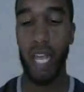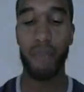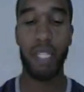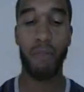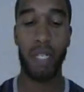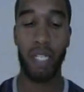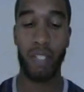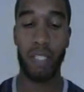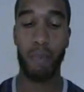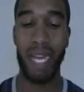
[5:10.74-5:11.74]
Heavenly
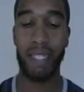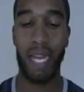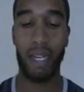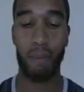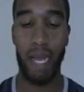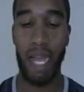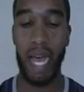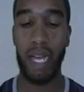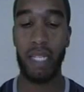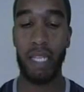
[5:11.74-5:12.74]
Religions by, Doc, by
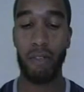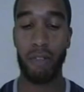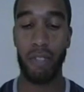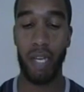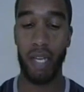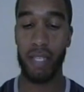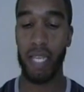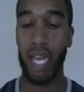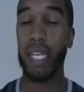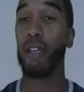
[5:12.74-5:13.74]
Ali uh,
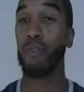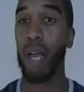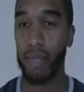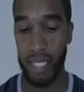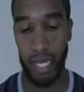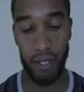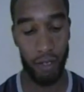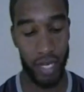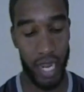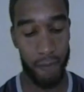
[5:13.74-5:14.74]
Zahi Ramadan.
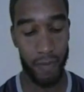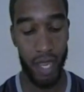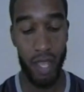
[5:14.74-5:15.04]
Okay?